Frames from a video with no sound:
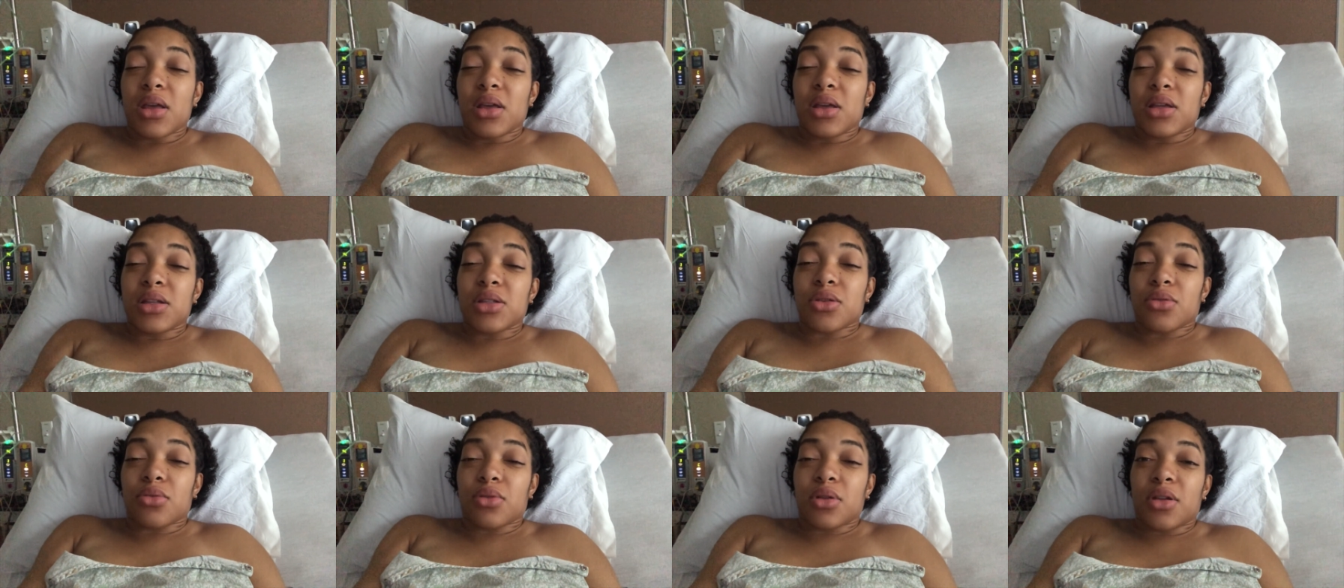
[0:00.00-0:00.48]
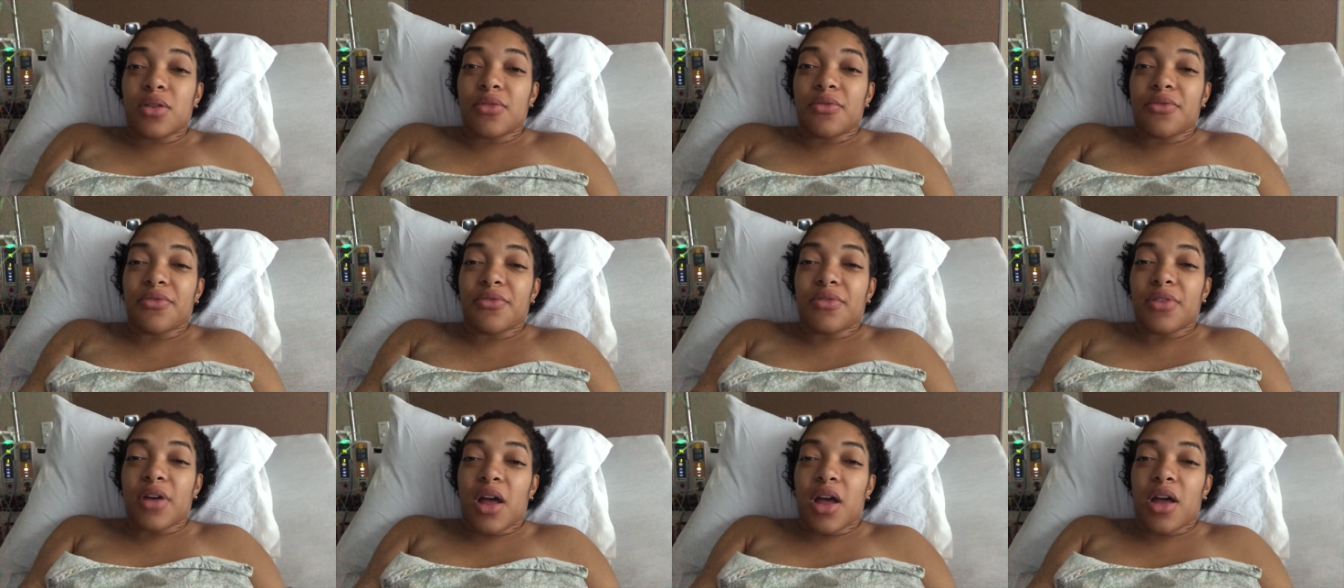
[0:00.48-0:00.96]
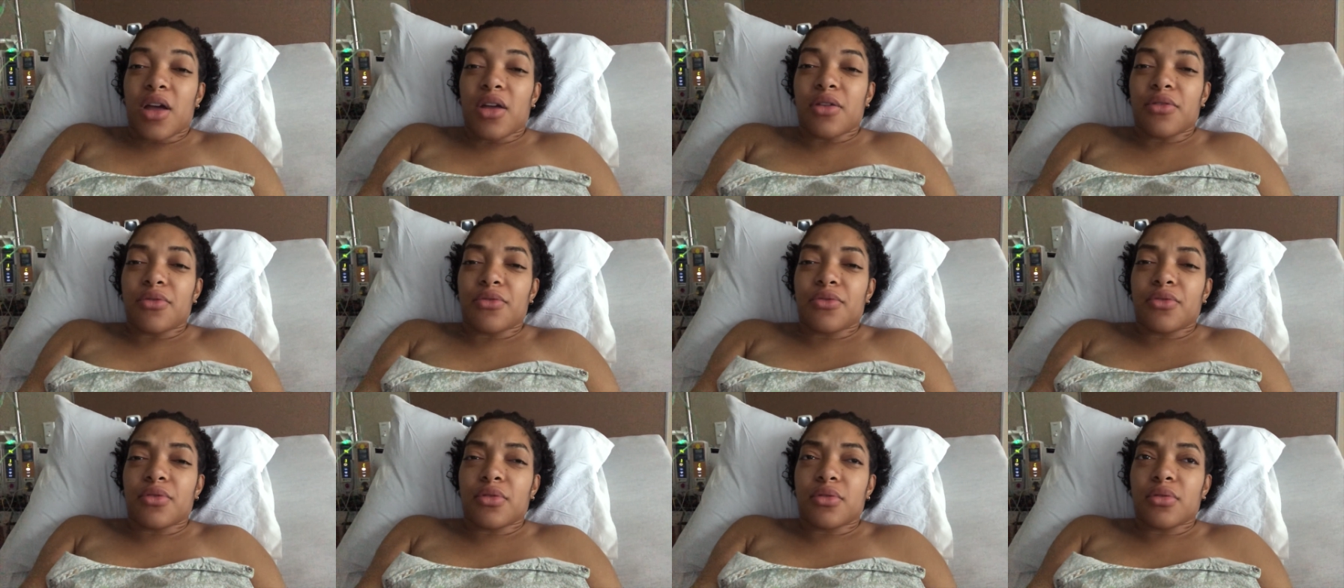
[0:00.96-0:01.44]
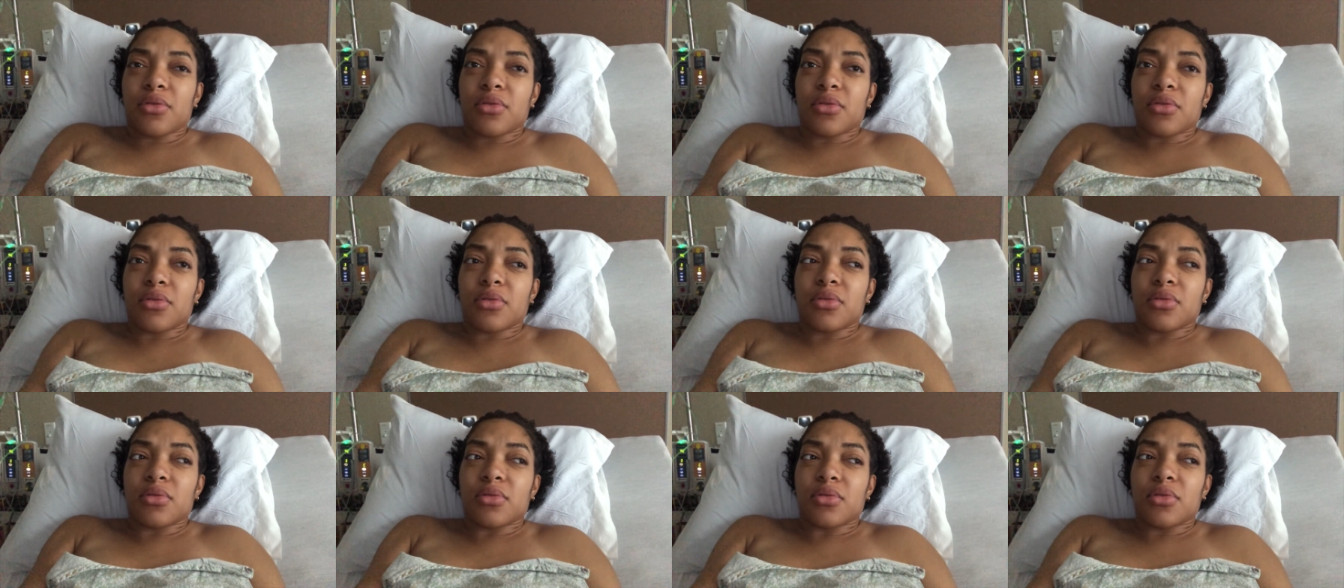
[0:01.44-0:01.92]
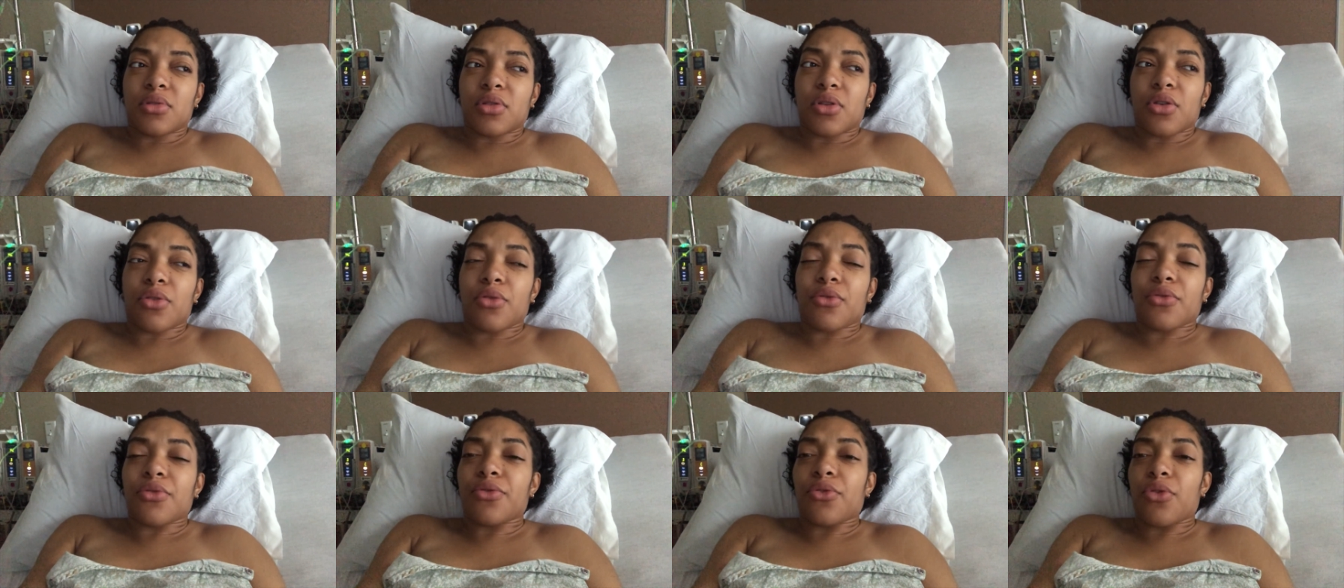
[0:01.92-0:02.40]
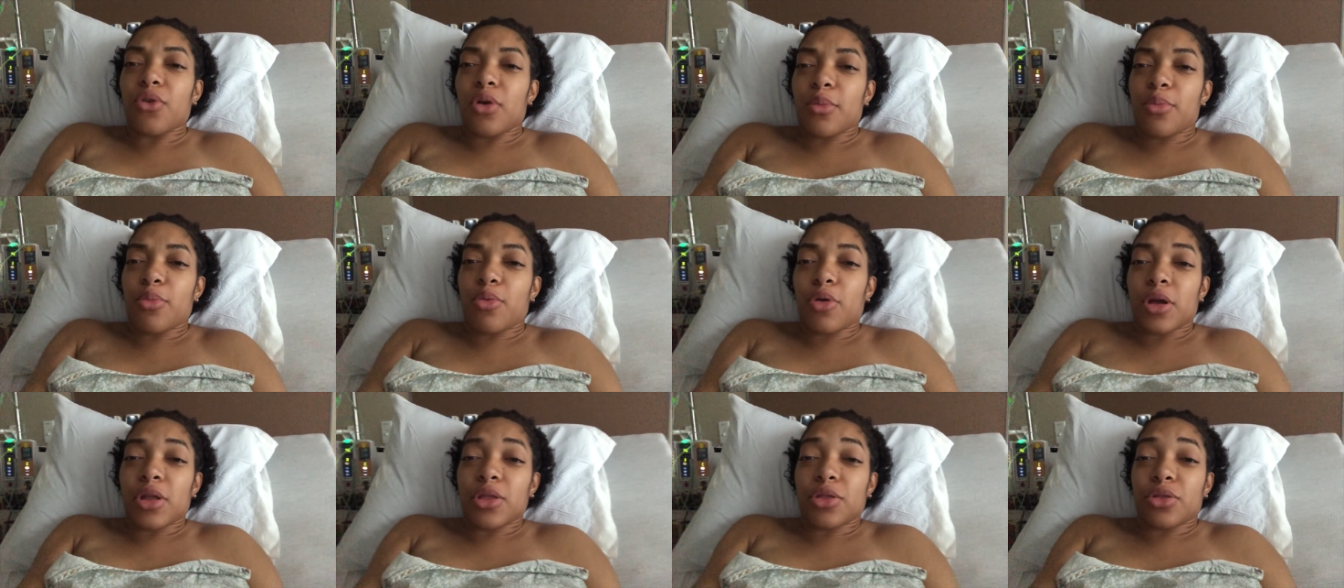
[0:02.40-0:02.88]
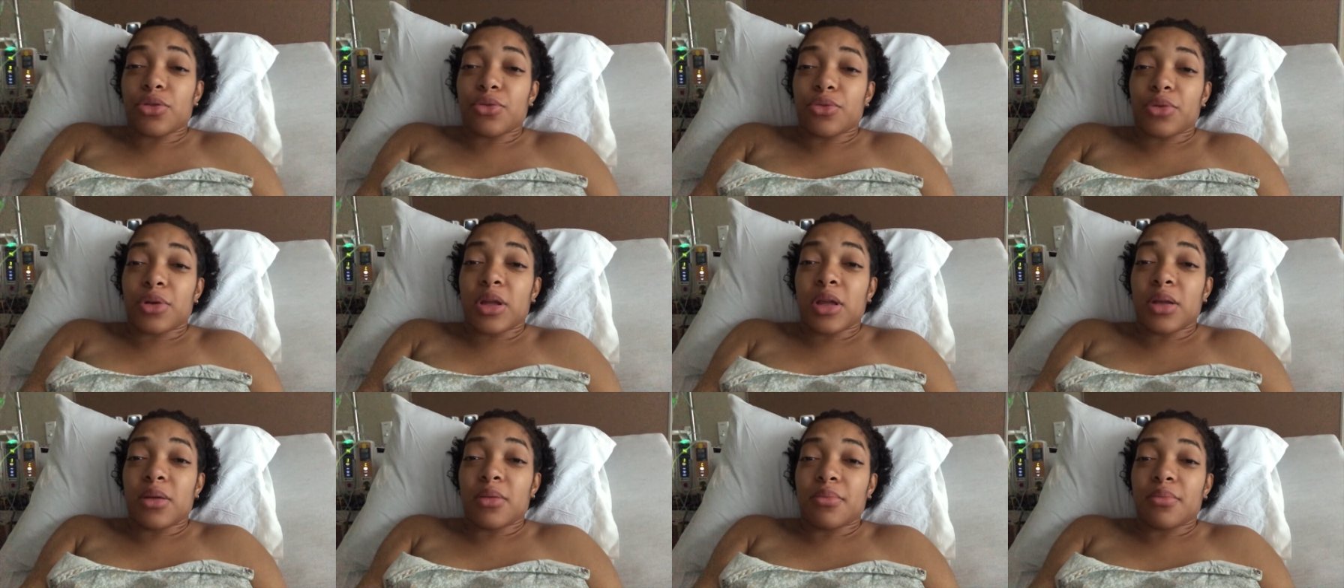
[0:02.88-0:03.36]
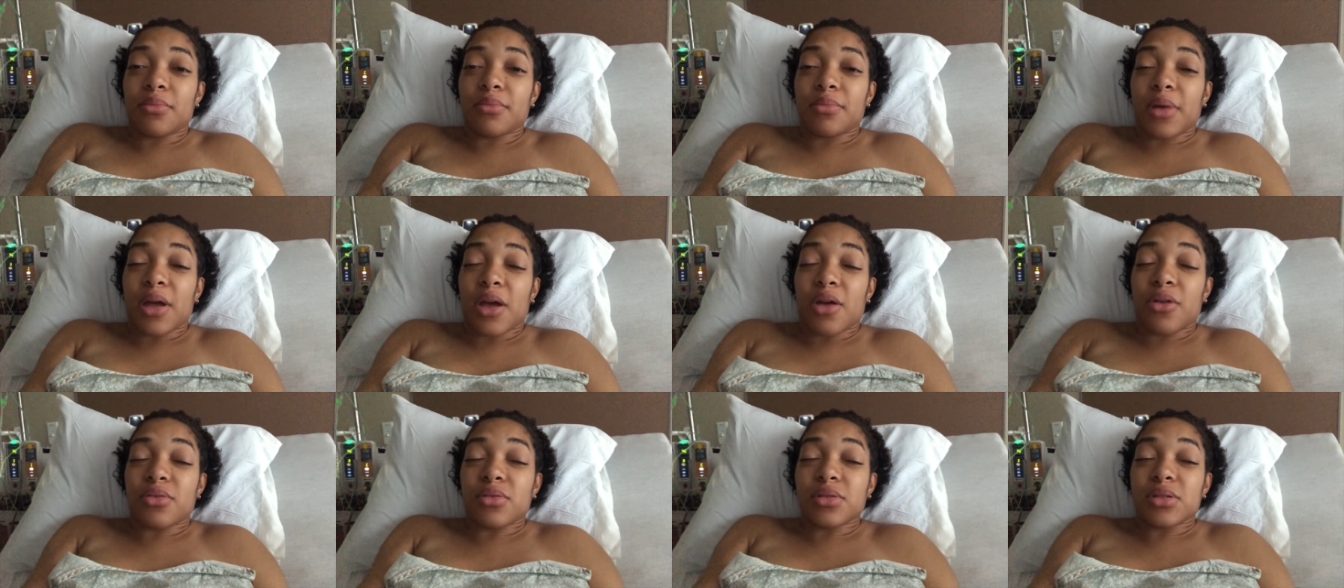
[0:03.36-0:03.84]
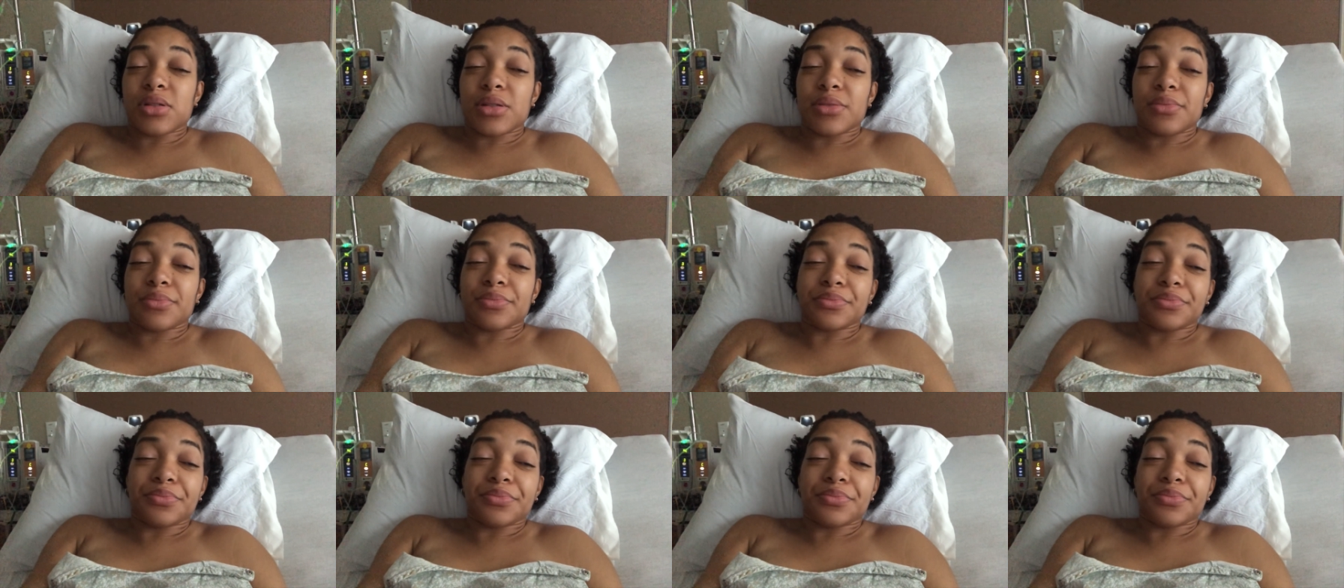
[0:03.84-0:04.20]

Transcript: He's only five, no, four point three pounds.